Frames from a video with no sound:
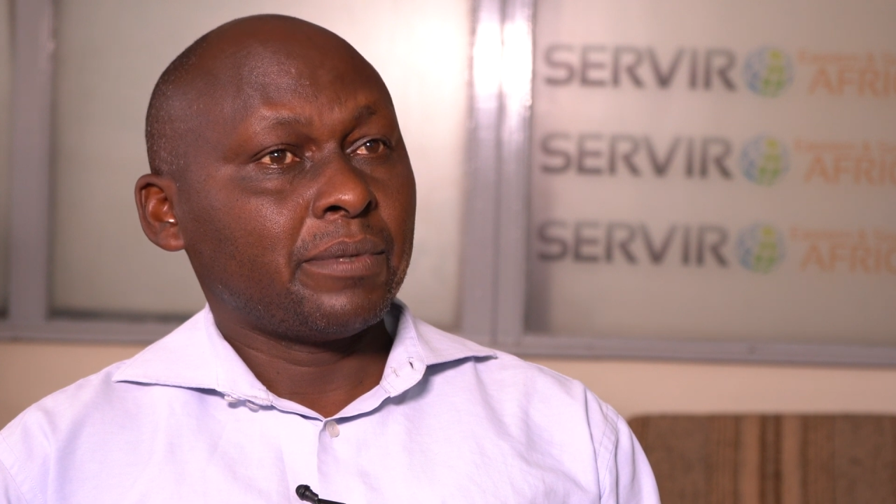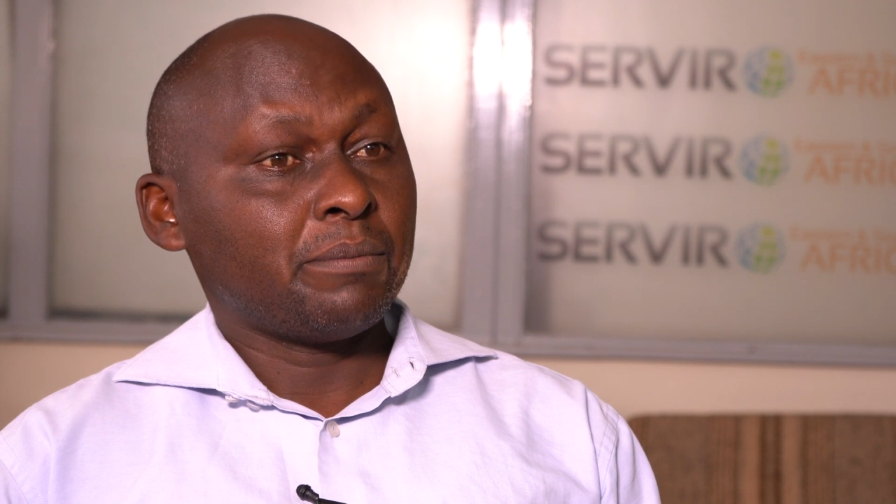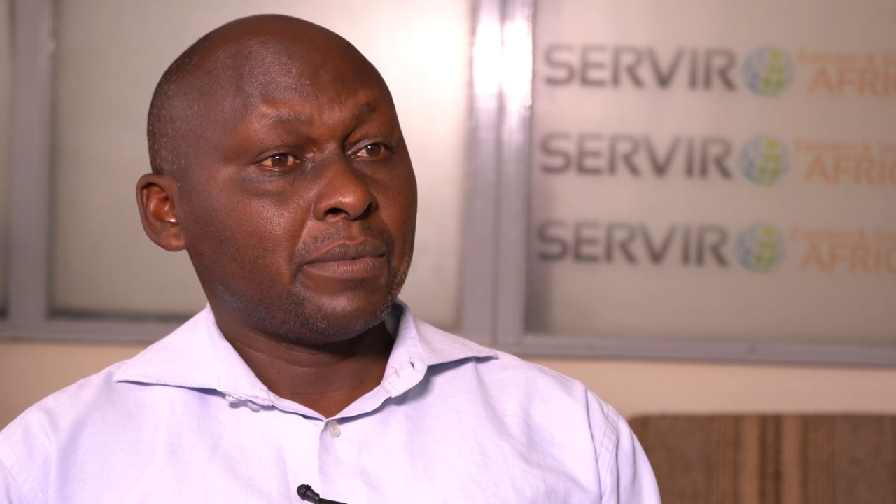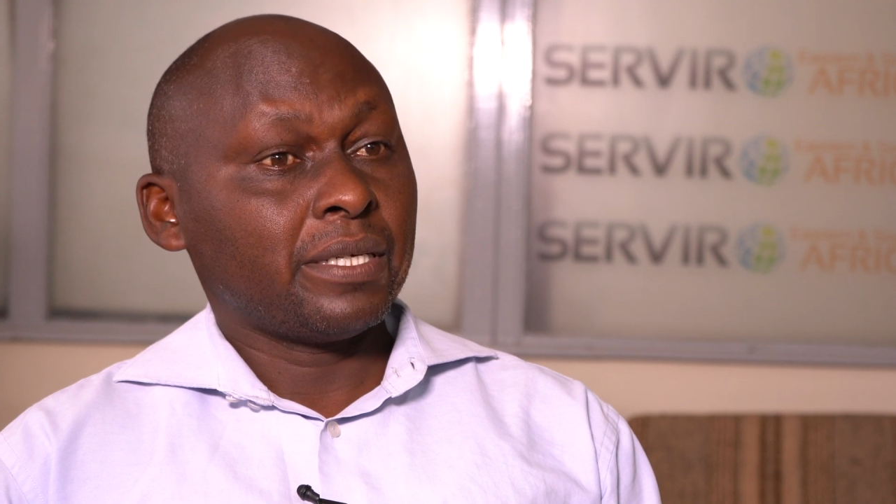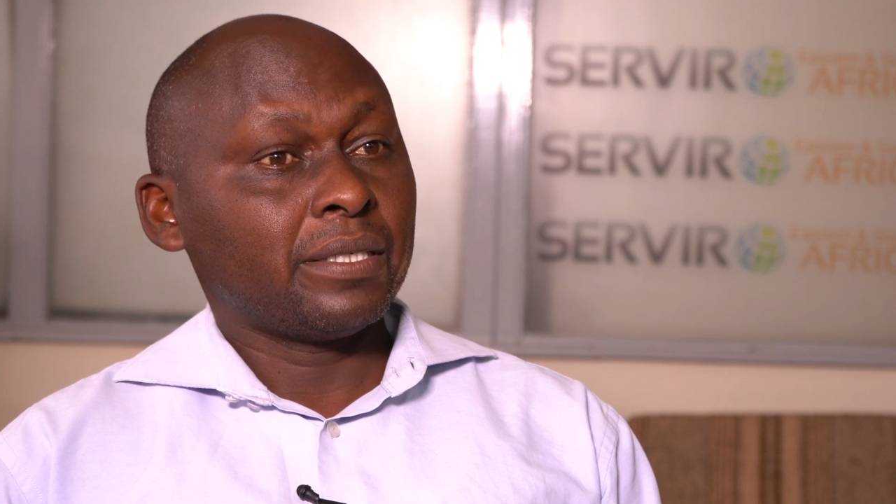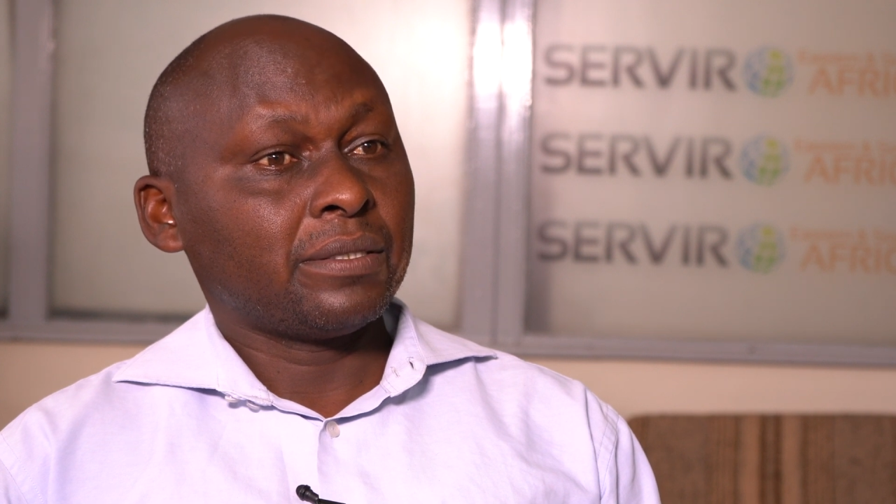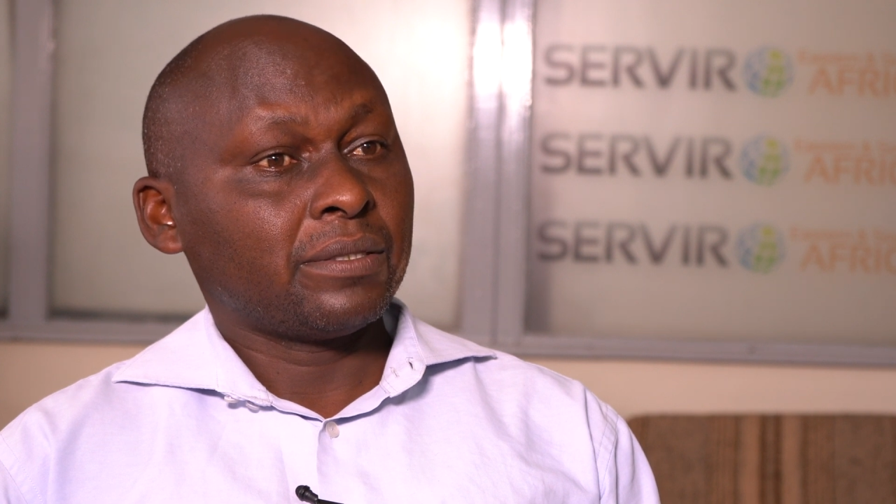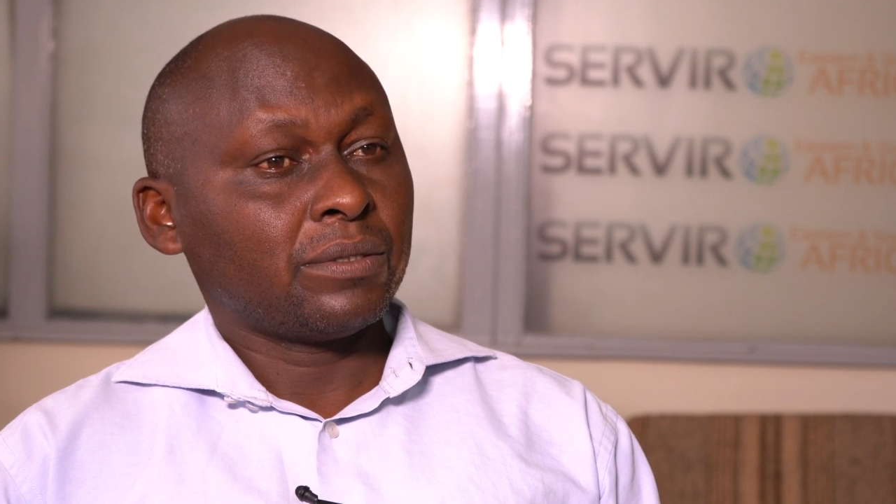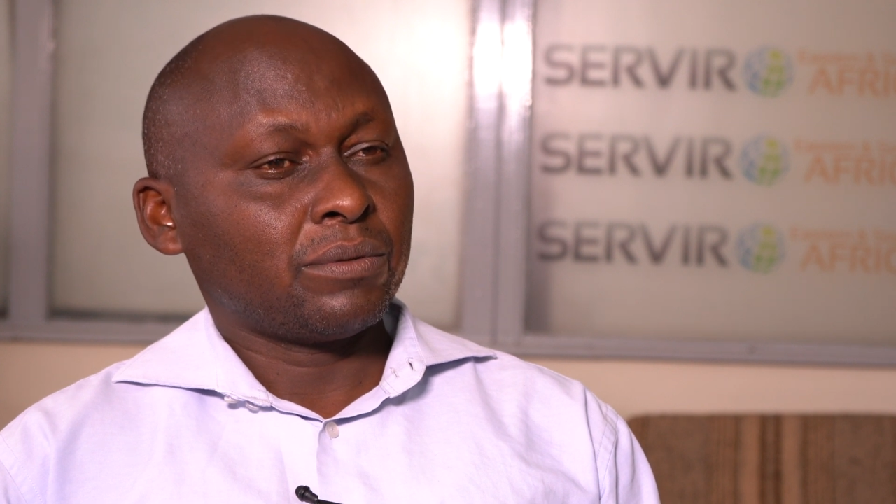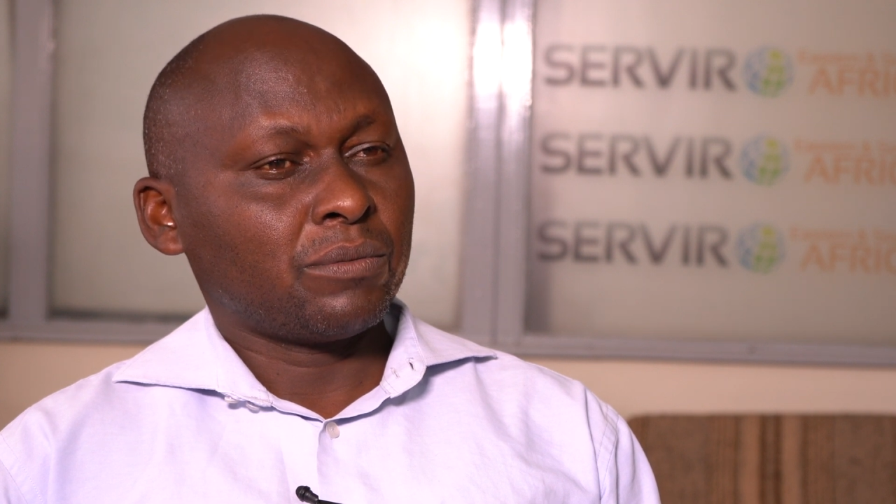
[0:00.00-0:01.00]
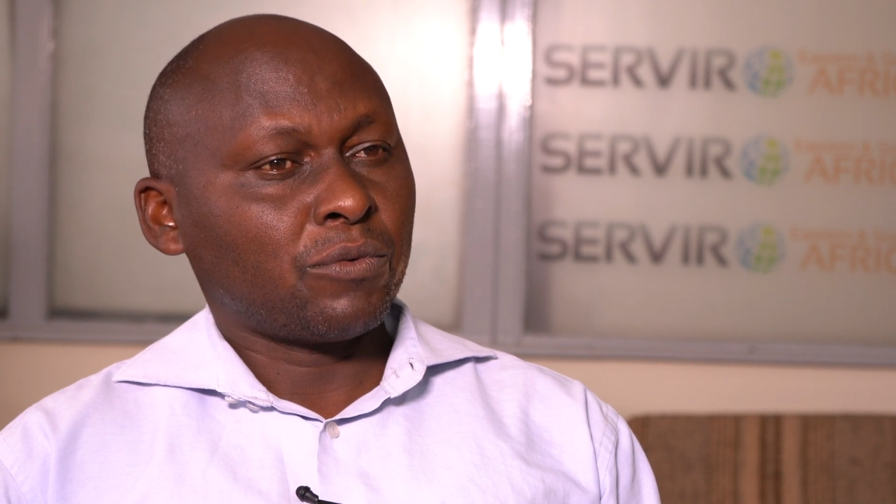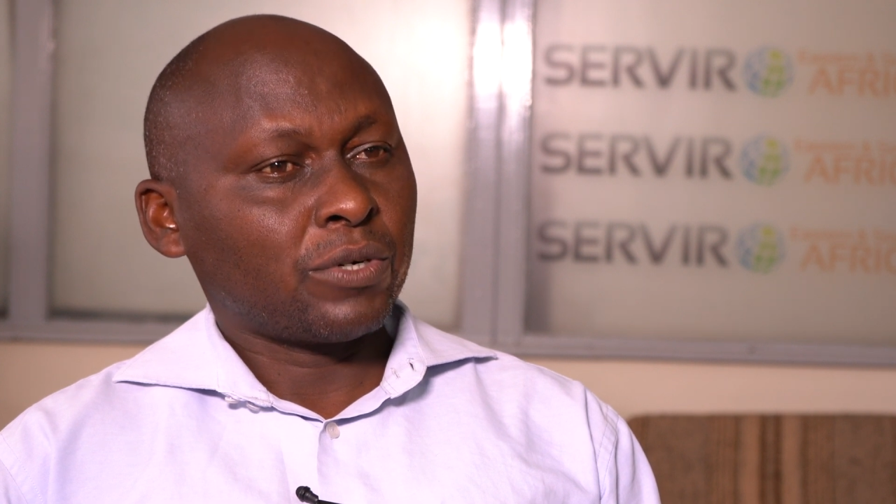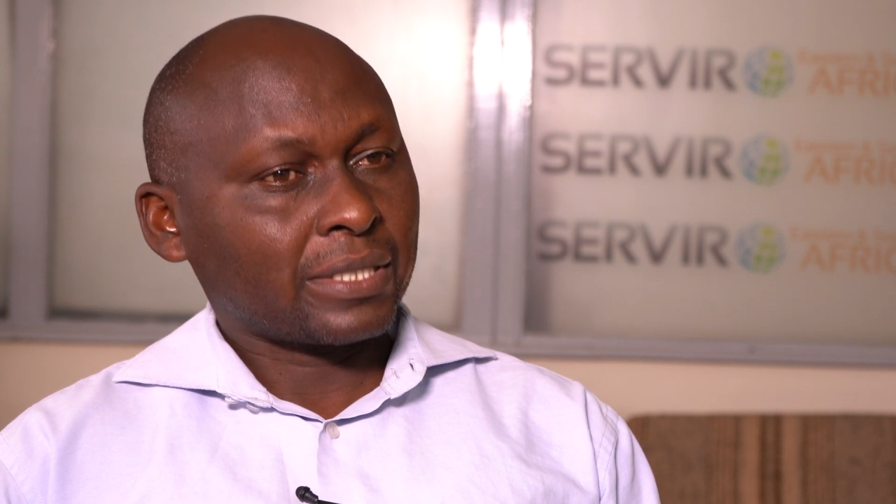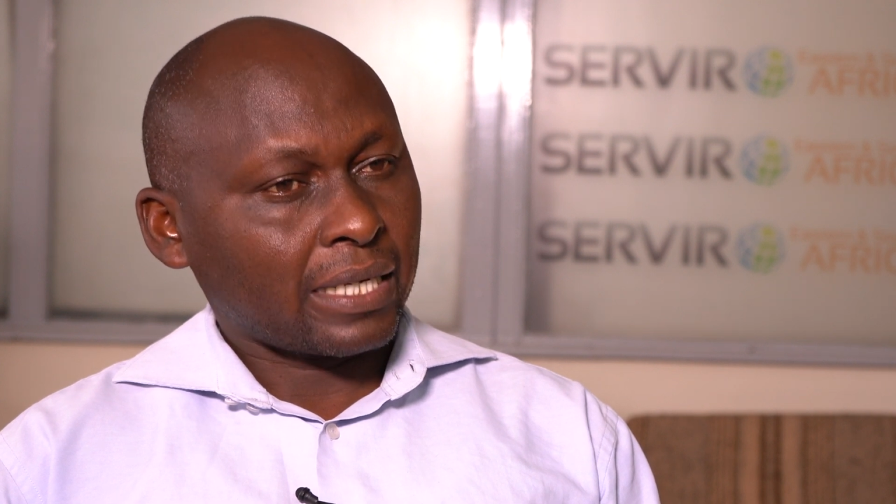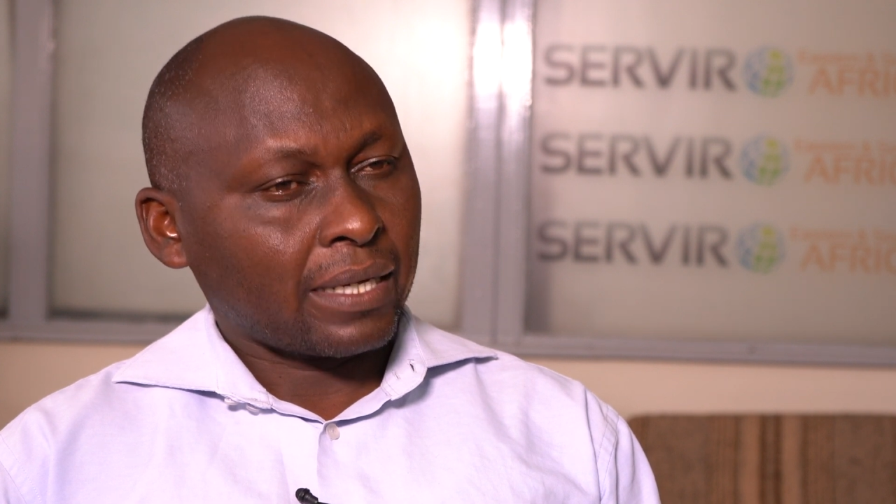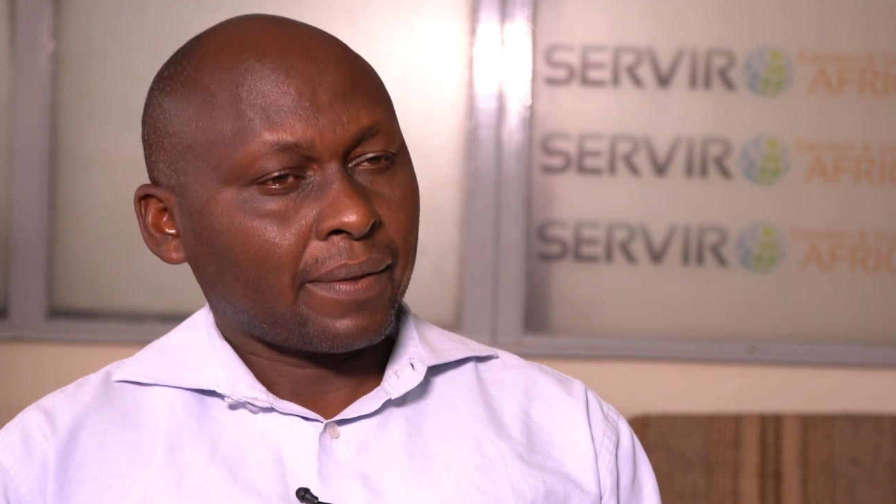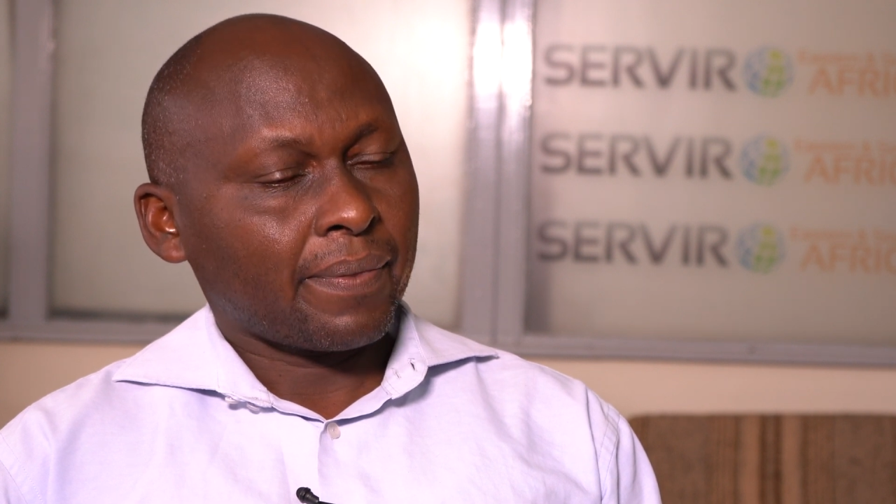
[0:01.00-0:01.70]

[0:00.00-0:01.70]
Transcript: maybe water,